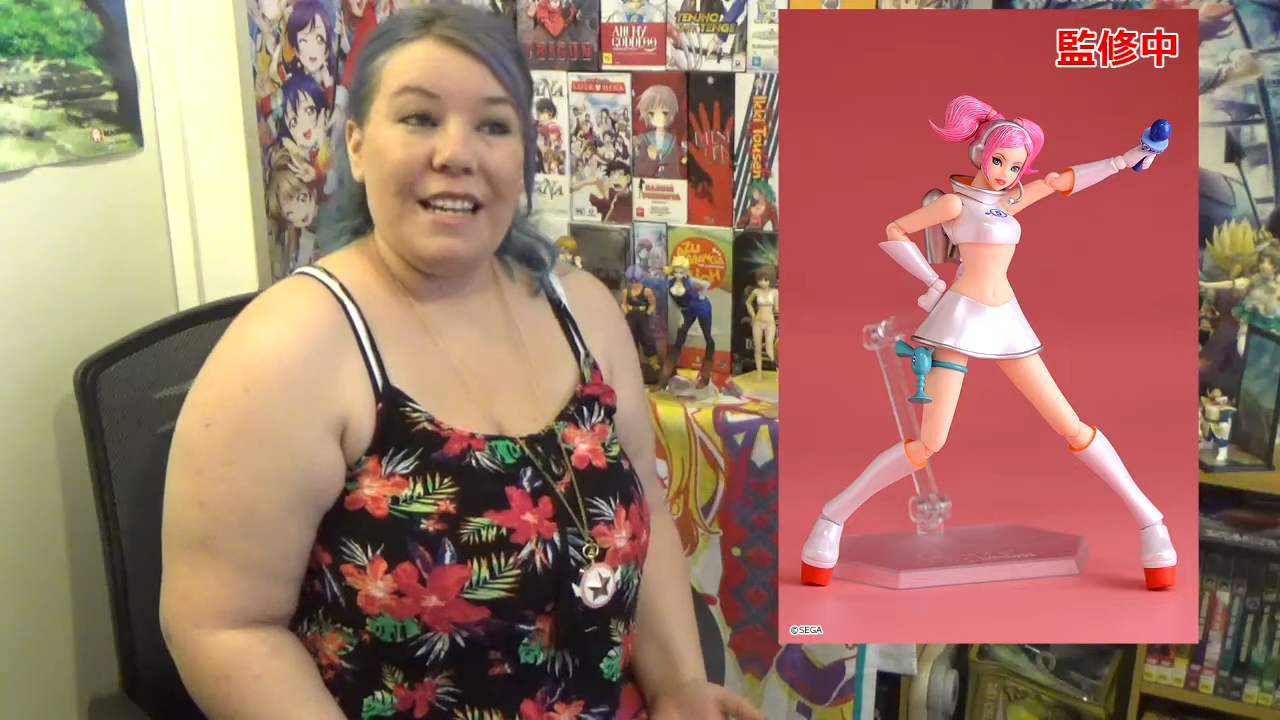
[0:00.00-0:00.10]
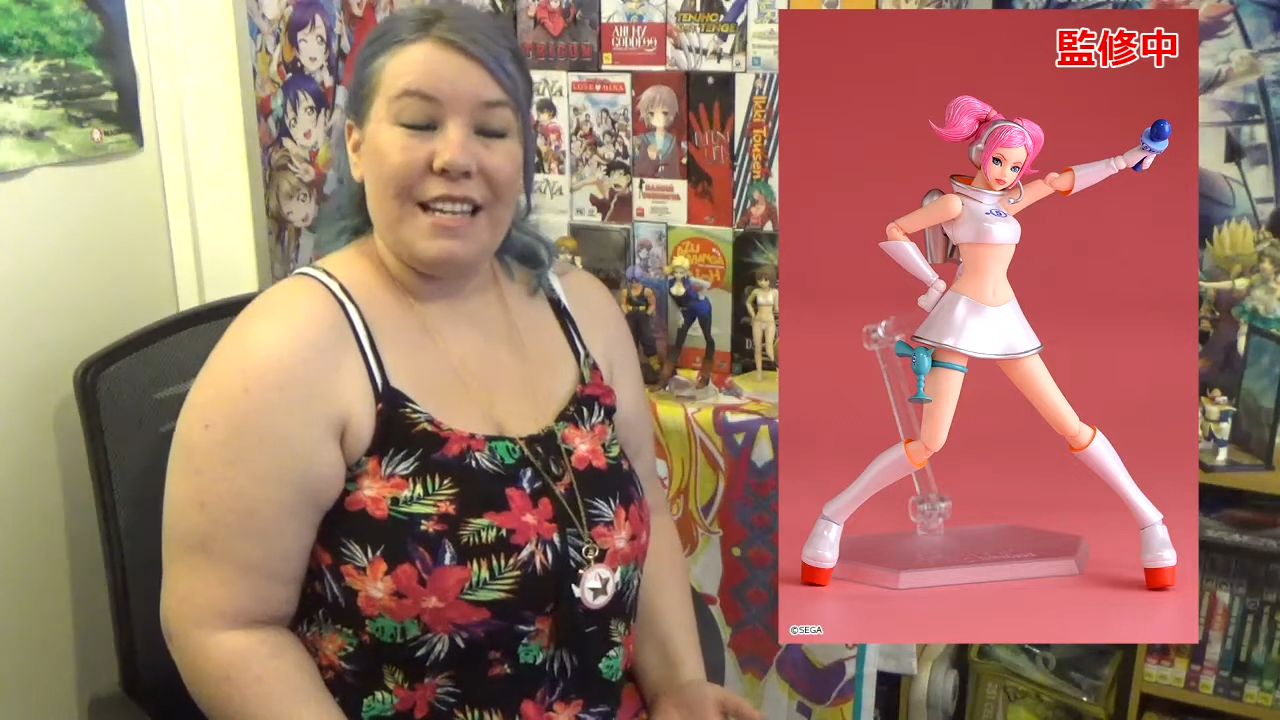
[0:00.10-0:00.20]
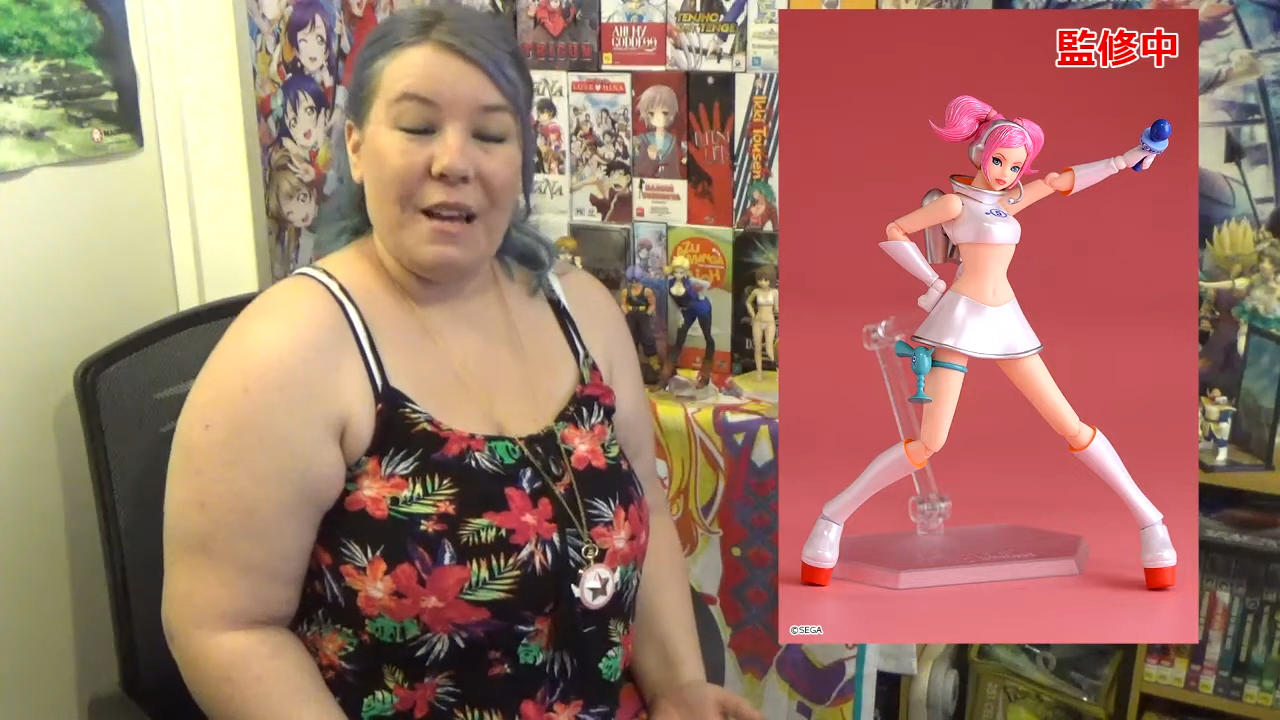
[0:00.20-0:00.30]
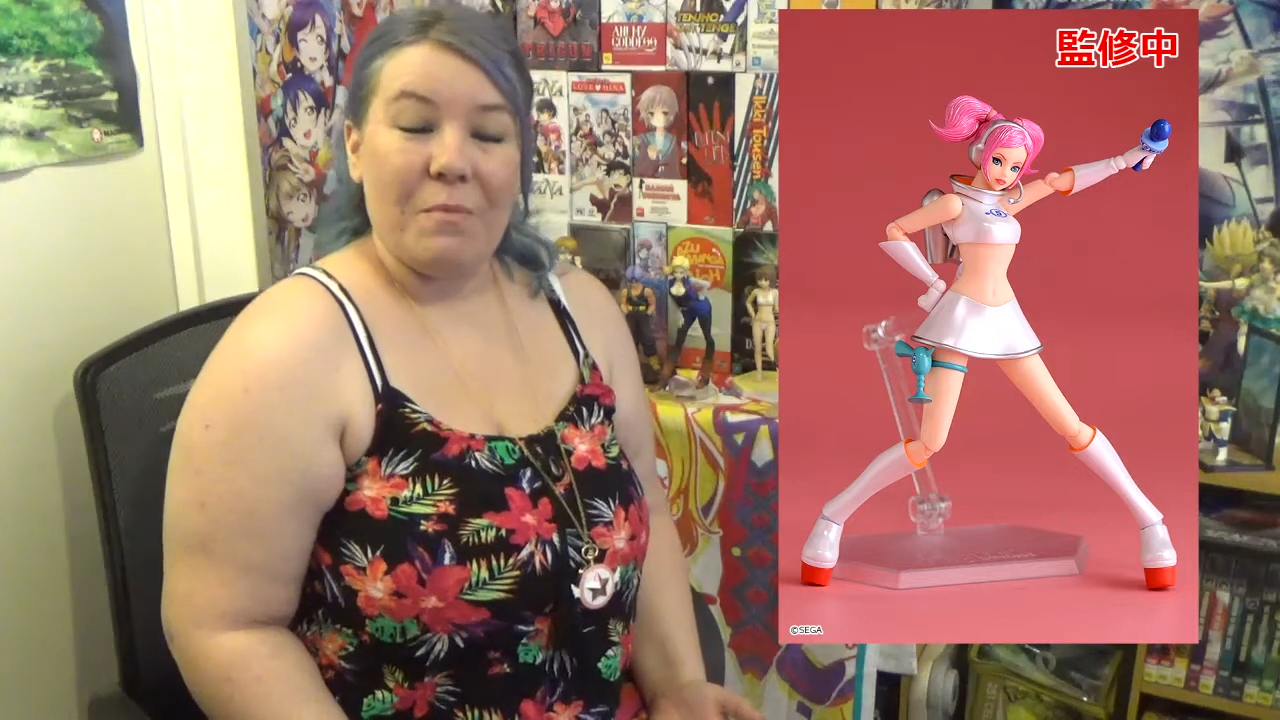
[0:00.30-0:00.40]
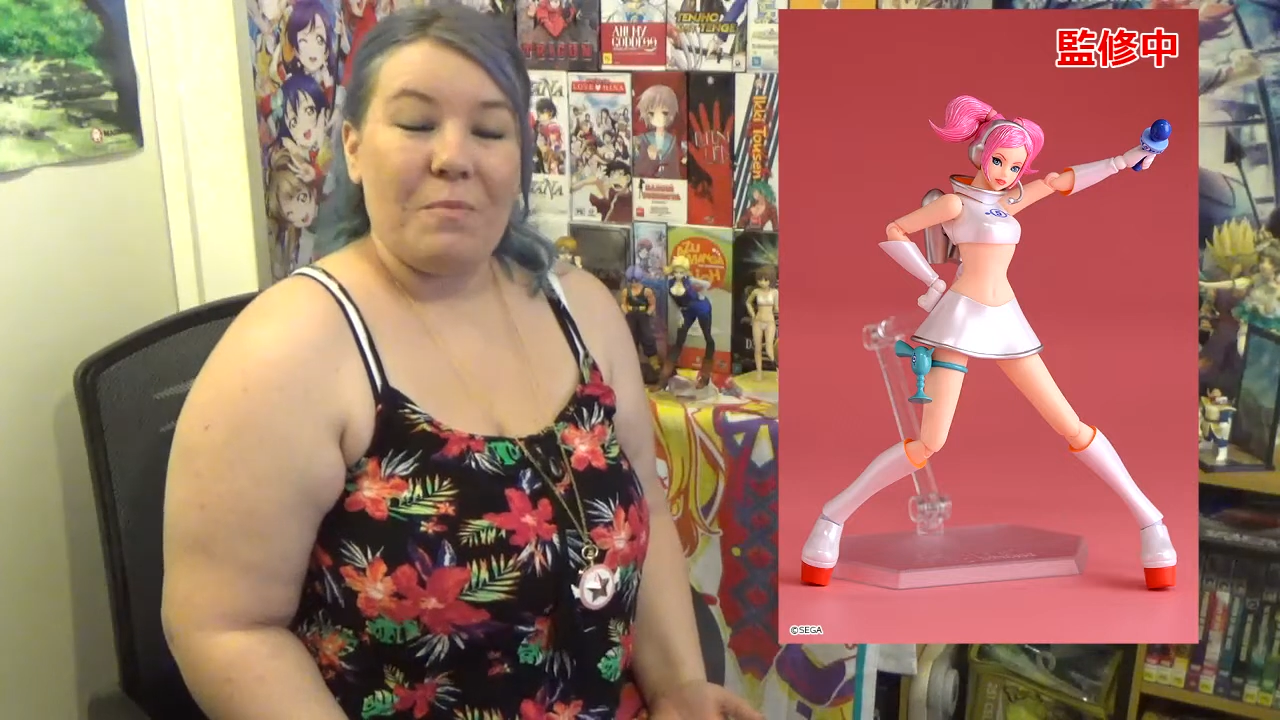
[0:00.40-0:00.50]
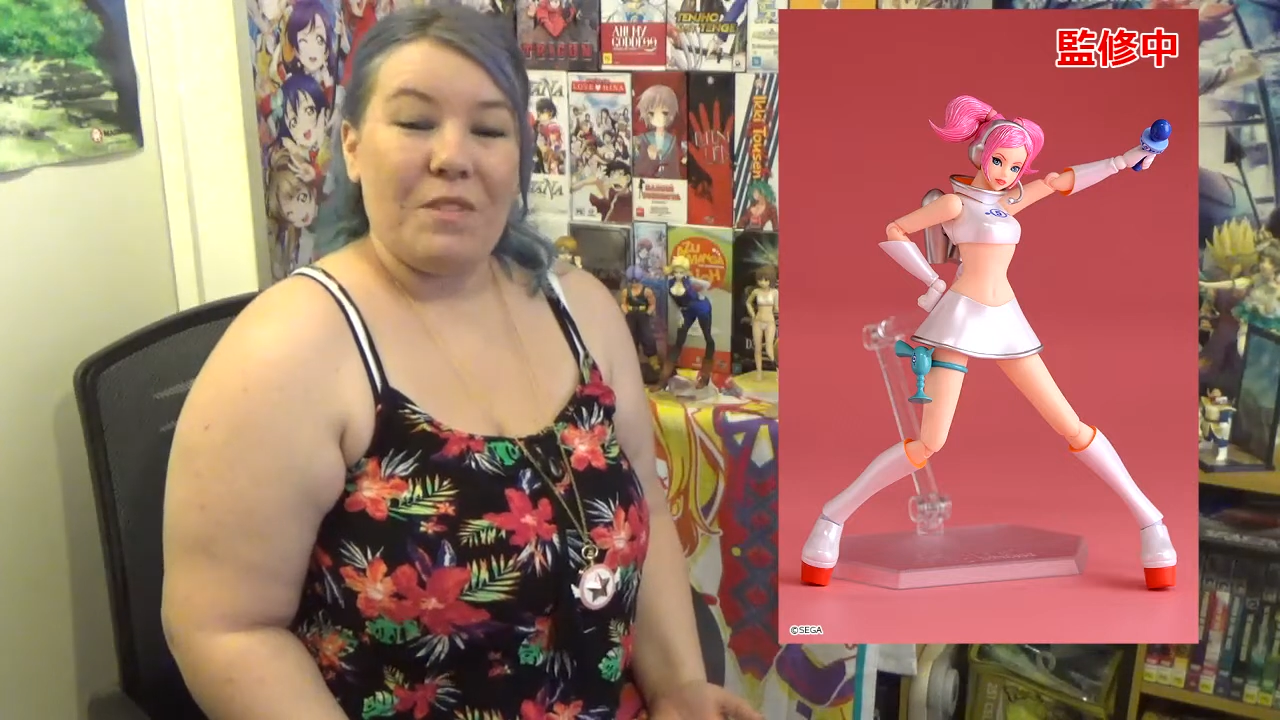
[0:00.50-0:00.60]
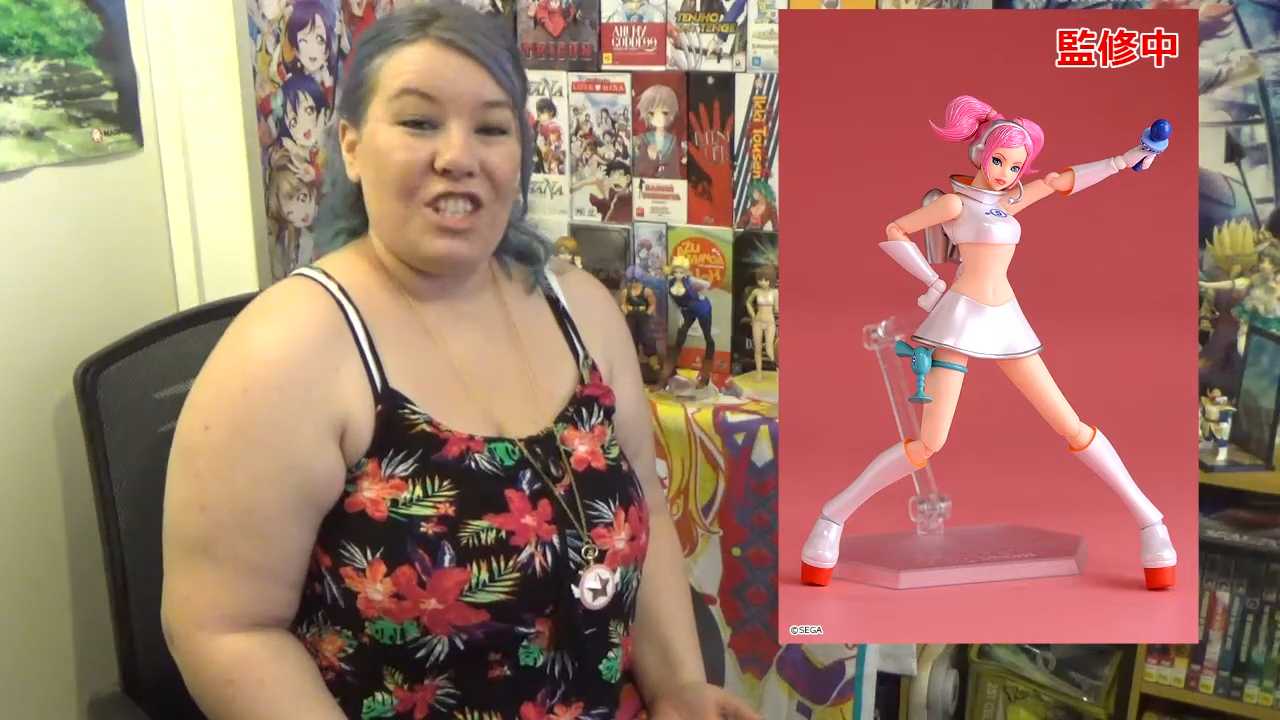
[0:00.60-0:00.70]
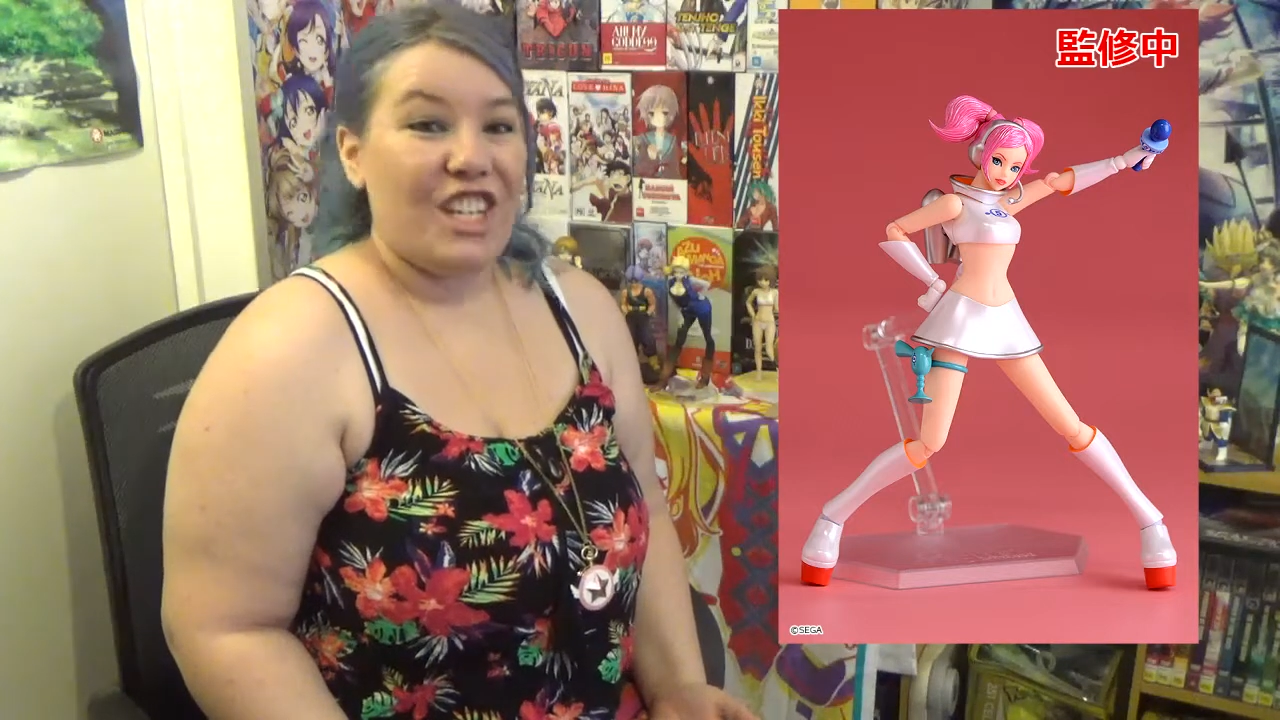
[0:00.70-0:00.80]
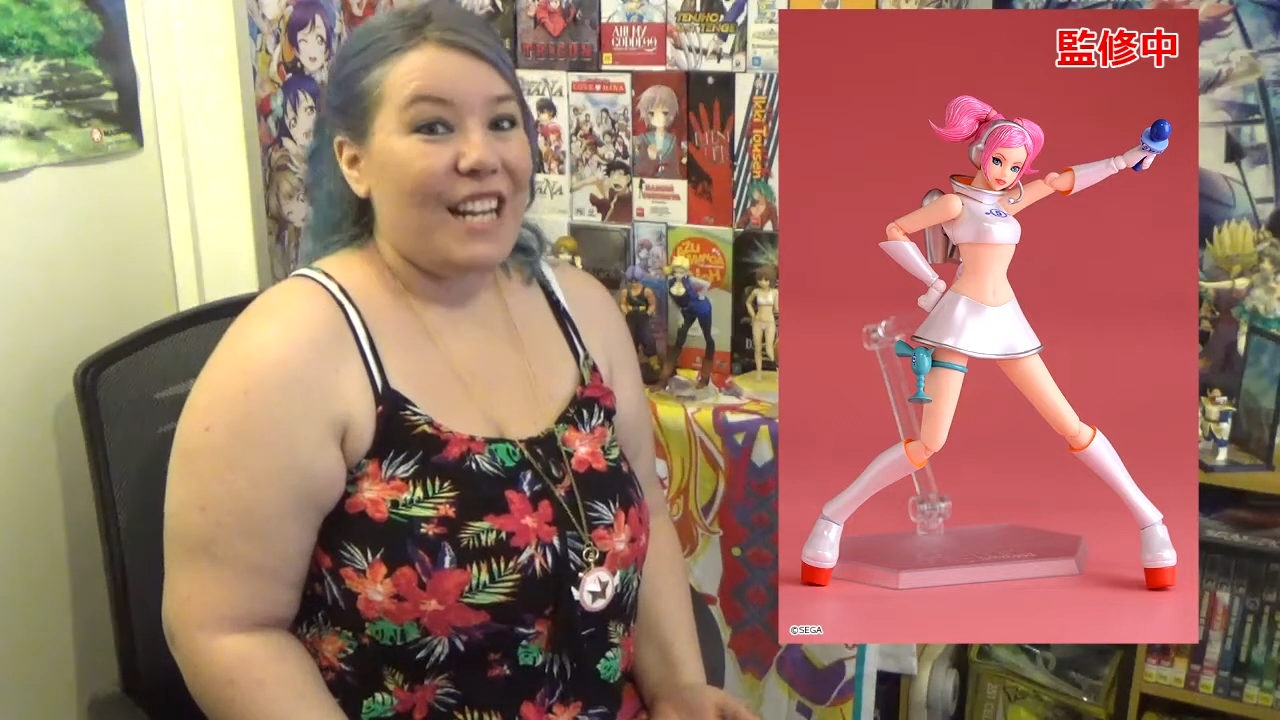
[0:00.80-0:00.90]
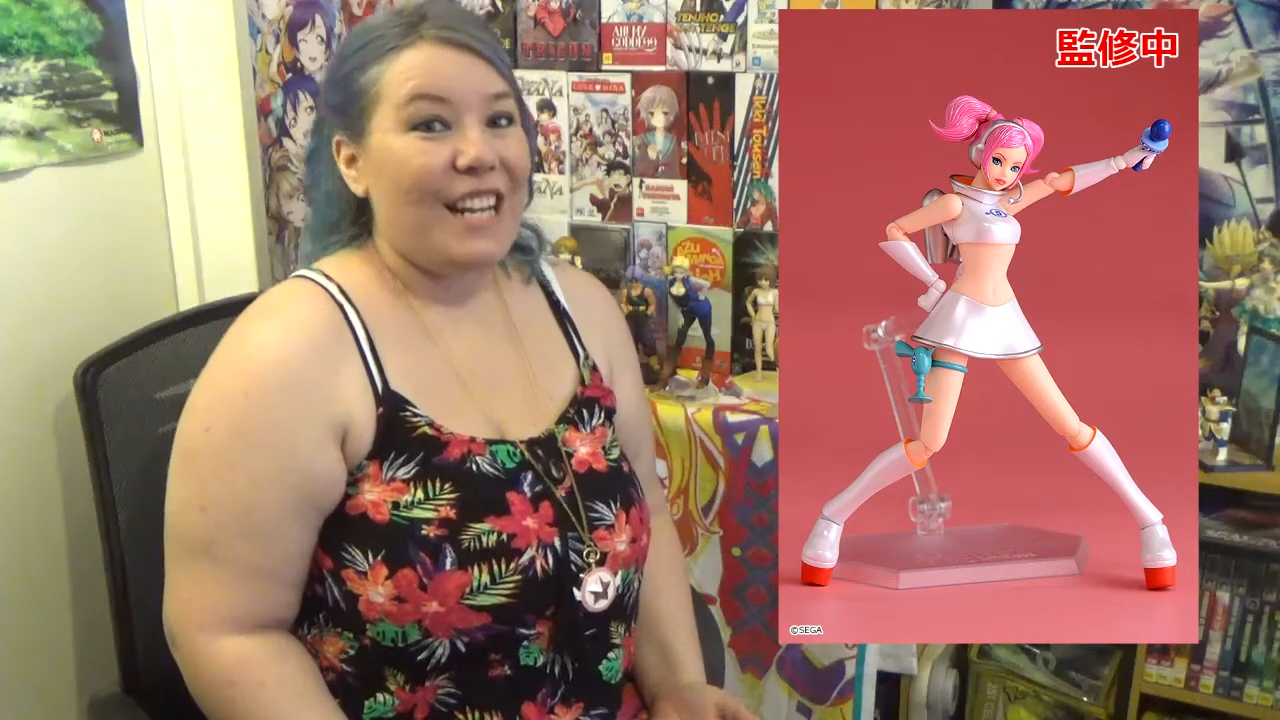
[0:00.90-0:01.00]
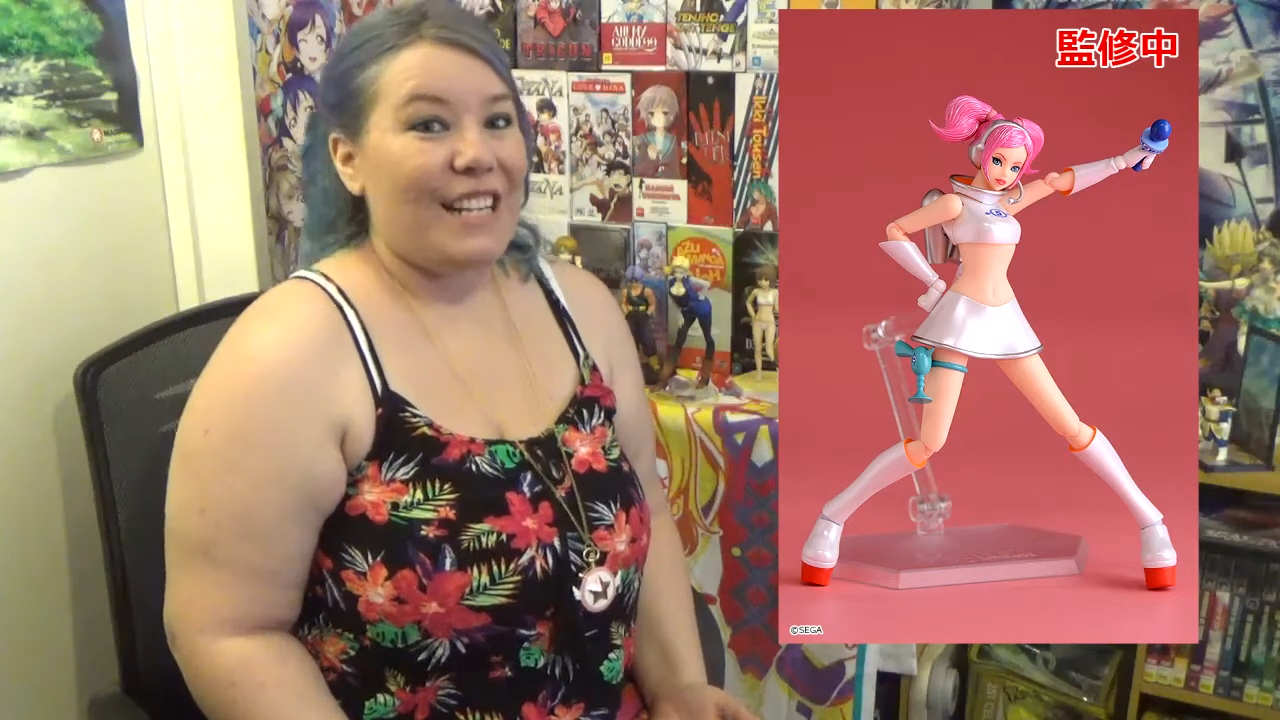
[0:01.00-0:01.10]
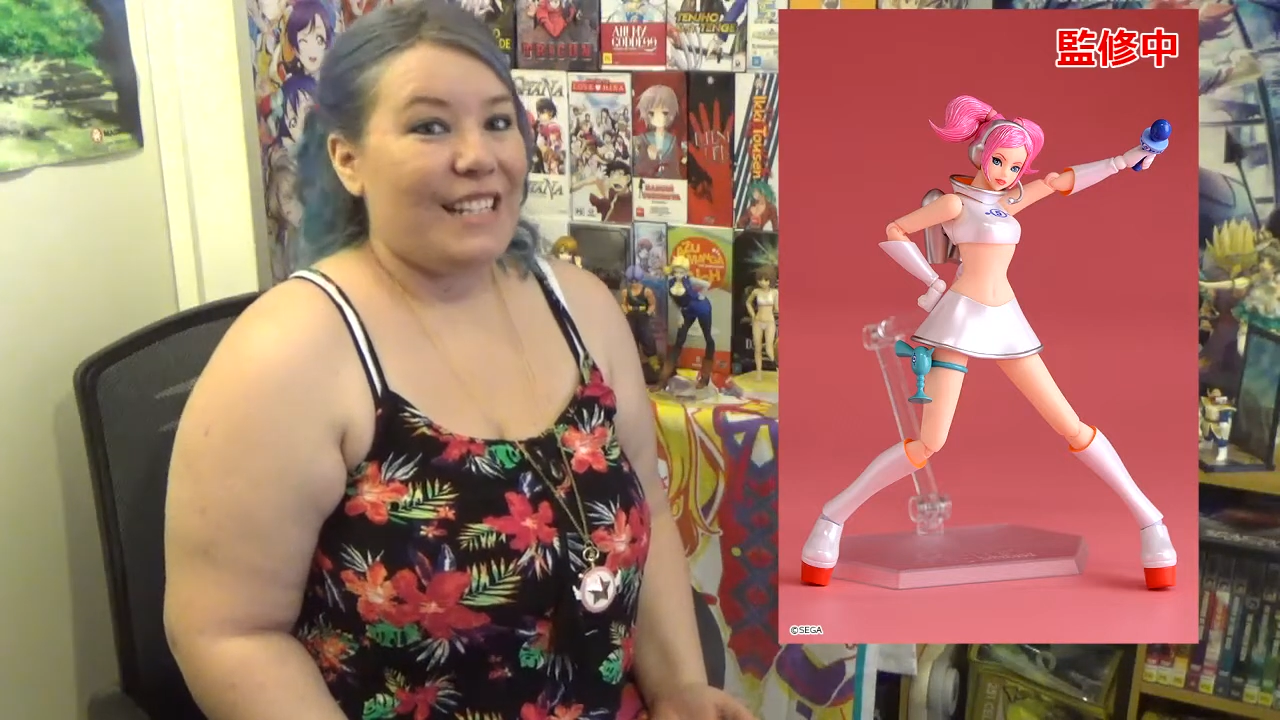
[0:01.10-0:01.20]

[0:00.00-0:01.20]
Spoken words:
Yep, she